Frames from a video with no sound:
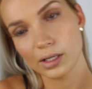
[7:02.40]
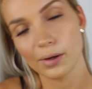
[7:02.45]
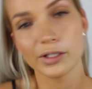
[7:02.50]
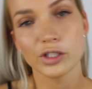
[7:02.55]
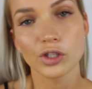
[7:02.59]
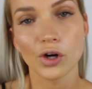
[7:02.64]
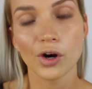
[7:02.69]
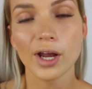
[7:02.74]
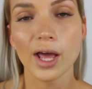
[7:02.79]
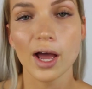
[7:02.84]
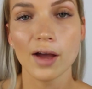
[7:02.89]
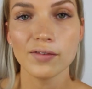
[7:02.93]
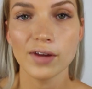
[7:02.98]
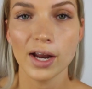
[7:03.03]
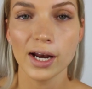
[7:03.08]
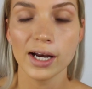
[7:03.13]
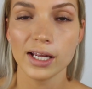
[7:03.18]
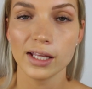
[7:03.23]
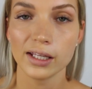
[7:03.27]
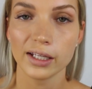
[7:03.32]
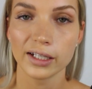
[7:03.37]
Now, I don't have
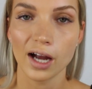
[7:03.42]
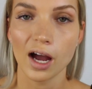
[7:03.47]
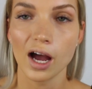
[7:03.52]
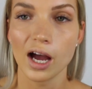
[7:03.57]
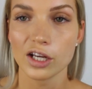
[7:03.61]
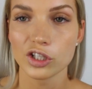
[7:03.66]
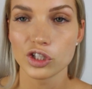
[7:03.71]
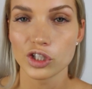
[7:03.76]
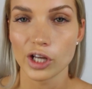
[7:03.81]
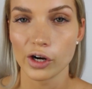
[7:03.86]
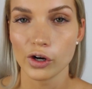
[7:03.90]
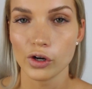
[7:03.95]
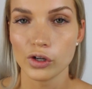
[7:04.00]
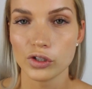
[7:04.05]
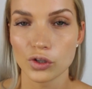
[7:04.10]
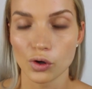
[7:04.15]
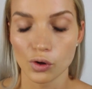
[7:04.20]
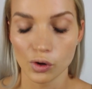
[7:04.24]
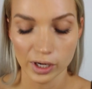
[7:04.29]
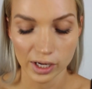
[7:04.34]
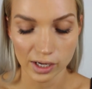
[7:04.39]
any like
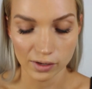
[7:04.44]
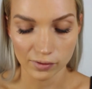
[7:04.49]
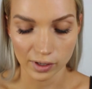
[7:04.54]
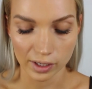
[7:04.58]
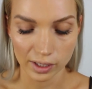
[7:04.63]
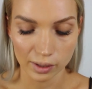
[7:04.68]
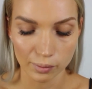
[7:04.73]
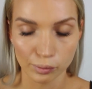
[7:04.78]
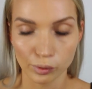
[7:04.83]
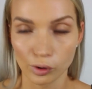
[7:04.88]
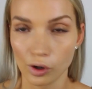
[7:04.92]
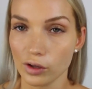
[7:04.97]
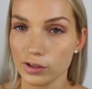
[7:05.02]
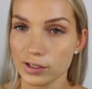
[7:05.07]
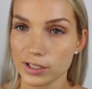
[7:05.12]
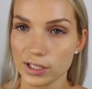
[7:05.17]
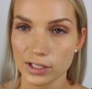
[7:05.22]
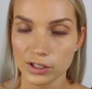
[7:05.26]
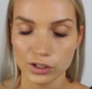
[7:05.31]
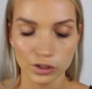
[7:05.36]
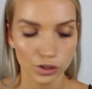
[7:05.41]
eyeshadows or even
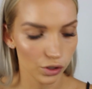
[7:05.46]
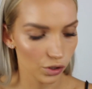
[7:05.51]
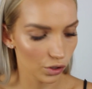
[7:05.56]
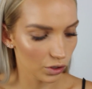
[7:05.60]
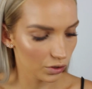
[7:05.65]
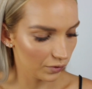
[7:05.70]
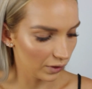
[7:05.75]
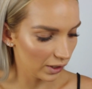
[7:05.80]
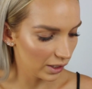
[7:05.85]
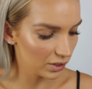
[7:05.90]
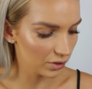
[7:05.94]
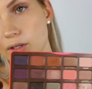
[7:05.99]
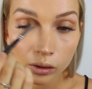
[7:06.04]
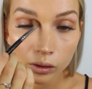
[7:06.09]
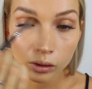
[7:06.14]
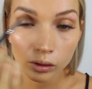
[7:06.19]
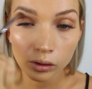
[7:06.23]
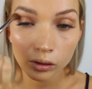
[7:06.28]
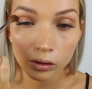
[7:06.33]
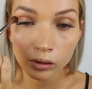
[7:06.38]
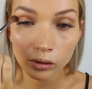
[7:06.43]
bronzers to use really, so I'm
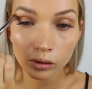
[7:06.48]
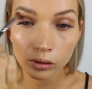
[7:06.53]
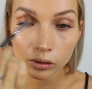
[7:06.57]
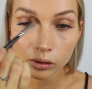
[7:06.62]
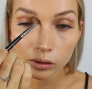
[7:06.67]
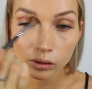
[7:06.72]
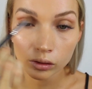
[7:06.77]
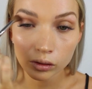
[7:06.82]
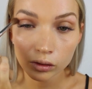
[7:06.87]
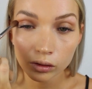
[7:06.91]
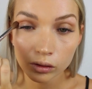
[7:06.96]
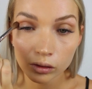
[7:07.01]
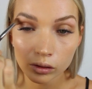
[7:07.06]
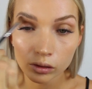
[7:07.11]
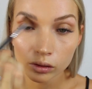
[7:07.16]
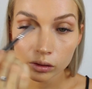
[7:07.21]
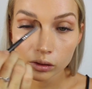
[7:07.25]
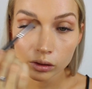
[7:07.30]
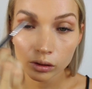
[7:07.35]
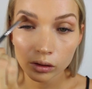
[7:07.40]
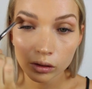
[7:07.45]
just going to take some of my
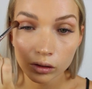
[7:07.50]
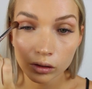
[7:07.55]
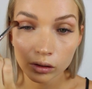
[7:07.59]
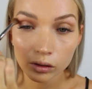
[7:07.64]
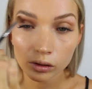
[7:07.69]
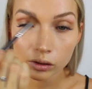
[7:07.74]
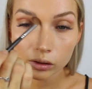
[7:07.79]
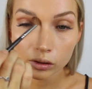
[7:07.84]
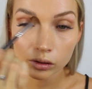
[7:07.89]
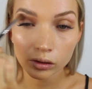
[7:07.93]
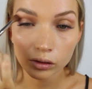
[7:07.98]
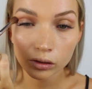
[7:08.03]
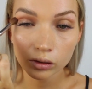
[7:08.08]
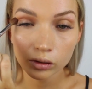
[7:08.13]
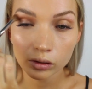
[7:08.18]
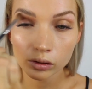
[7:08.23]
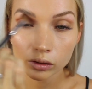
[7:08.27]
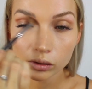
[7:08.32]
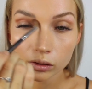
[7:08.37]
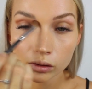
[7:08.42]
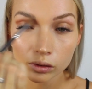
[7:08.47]
Too Faced Sweet Peach
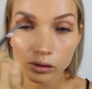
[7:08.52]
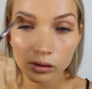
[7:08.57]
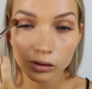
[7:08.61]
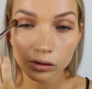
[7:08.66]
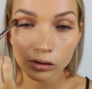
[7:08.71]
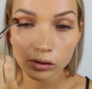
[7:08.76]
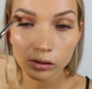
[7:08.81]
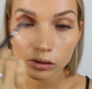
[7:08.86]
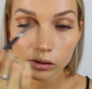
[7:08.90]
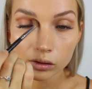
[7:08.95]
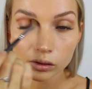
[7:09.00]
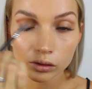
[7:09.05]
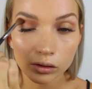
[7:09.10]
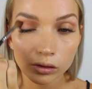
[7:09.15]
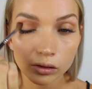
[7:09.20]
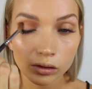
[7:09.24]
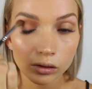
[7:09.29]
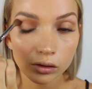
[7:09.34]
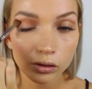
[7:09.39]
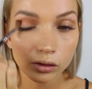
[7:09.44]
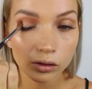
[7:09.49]
palette and I'm going to pick up a
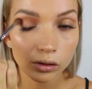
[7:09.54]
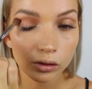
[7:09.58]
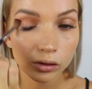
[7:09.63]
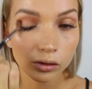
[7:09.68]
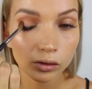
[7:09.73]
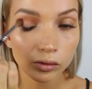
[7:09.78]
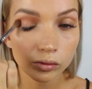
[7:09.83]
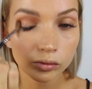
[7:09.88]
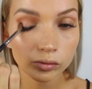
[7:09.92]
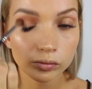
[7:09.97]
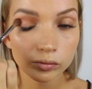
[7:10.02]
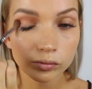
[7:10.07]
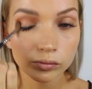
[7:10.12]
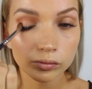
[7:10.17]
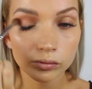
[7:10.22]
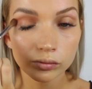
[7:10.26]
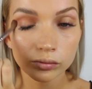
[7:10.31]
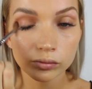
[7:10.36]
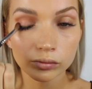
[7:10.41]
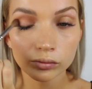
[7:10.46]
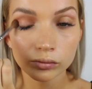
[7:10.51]
little bit of fudge and just
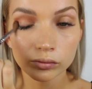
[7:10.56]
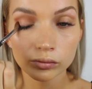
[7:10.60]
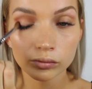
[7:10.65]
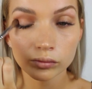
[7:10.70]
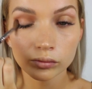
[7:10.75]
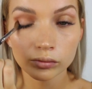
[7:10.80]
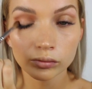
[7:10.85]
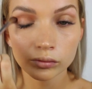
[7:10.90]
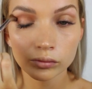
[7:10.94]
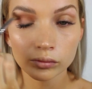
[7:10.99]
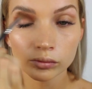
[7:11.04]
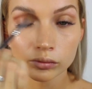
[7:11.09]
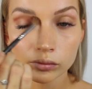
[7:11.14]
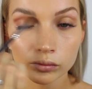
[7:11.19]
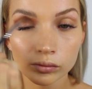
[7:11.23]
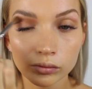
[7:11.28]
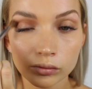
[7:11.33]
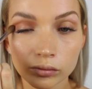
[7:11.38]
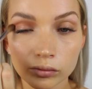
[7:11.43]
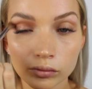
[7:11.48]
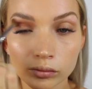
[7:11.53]
run this through the
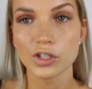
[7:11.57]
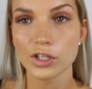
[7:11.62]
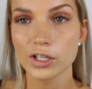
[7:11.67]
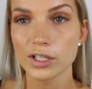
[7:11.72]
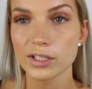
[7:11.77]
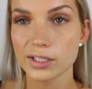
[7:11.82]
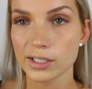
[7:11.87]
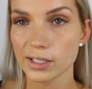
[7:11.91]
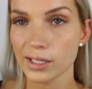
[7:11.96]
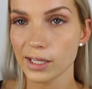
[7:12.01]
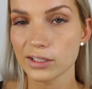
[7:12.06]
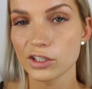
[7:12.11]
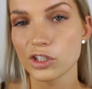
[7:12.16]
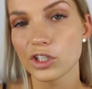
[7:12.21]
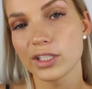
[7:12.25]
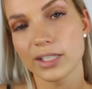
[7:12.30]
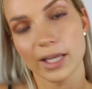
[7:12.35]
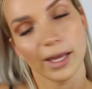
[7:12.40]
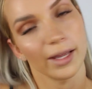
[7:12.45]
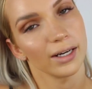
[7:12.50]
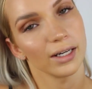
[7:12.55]
crease. So you can see that's
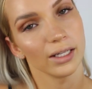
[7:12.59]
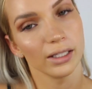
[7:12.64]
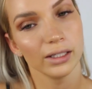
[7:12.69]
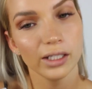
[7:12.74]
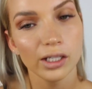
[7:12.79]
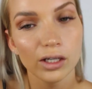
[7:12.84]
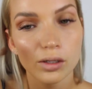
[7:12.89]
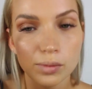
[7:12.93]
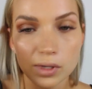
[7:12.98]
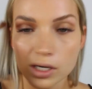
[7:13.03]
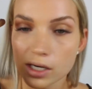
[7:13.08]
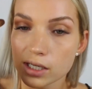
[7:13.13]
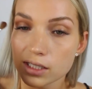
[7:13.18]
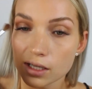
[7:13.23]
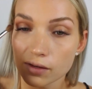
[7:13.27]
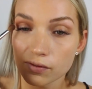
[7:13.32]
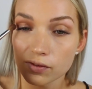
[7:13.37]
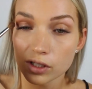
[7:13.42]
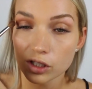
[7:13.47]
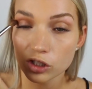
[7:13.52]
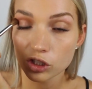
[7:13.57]
just added a little bit of
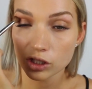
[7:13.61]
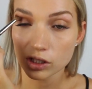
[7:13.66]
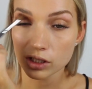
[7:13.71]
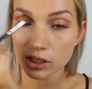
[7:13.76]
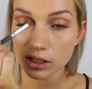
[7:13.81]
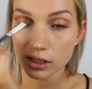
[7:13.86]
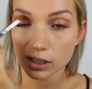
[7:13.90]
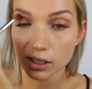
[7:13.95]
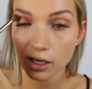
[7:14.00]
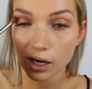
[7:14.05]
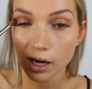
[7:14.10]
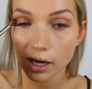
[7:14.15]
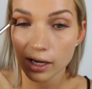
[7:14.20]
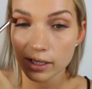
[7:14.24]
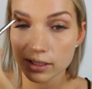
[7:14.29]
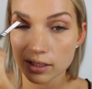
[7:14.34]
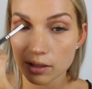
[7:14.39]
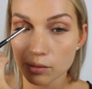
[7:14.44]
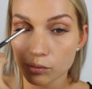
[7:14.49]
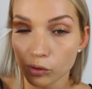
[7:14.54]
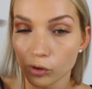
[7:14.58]
definition to the
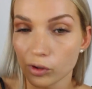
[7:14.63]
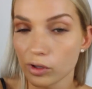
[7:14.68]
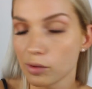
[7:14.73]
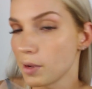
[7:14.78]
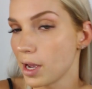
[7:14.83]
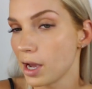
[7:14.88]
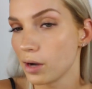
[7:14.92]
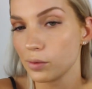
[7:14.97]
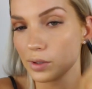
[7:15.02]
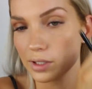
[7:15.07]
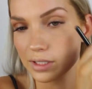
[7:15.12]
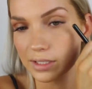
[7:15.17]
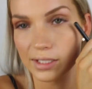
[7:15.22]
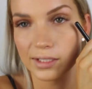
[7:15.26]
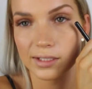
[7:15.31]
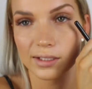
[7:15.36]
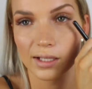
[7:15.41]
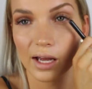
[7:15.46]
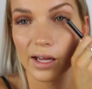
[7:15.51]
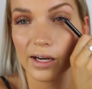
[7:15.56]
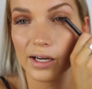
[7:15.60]
eyes and brought them out, whereas
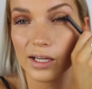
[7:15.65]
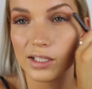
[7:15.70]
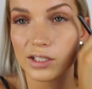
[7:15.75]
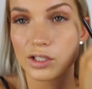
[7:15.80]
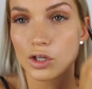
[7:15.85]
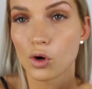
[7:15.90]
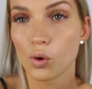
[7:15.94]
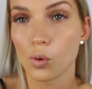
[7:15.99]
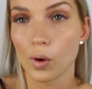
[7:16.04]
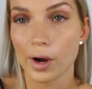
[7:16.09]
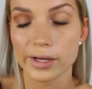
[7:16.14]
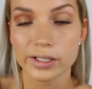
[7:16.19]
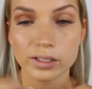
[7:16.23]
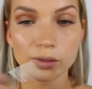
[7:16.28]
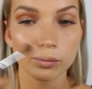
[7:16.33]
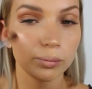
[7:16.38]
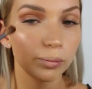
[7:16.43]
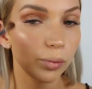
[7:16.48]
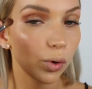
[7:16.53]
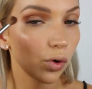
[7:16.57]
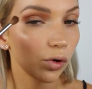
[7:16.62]
this side is quite
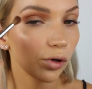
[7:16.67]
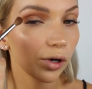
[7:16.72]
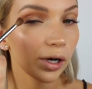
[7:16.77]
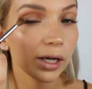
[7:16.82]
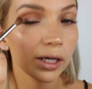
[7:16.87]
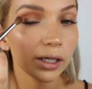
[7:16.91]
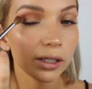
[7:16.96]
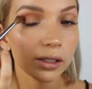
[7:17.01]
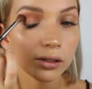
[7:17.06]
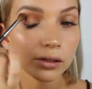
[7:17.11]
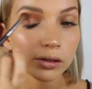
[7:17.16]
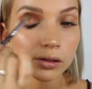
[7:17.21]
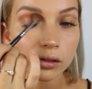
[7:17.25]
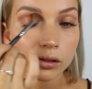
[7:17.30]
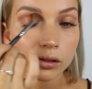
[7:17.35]
boring.